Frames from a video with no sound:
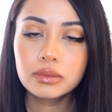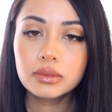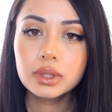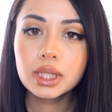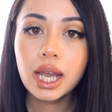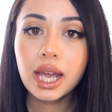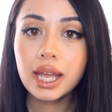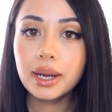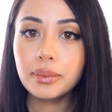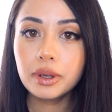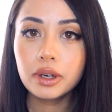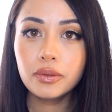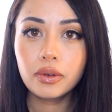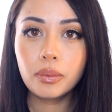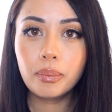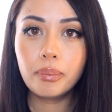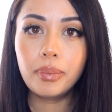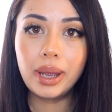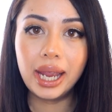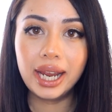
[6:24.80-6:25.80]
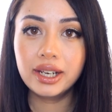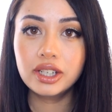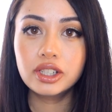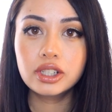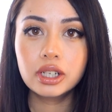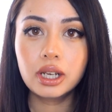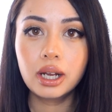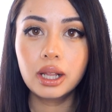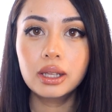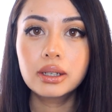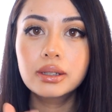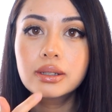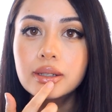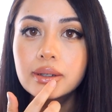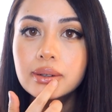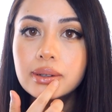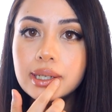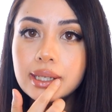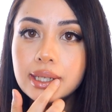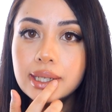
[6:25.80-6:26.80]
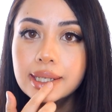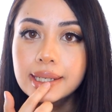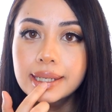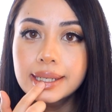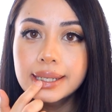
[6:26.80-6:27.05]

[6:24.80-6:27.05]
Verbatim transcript: tiny bit of a beige color to it.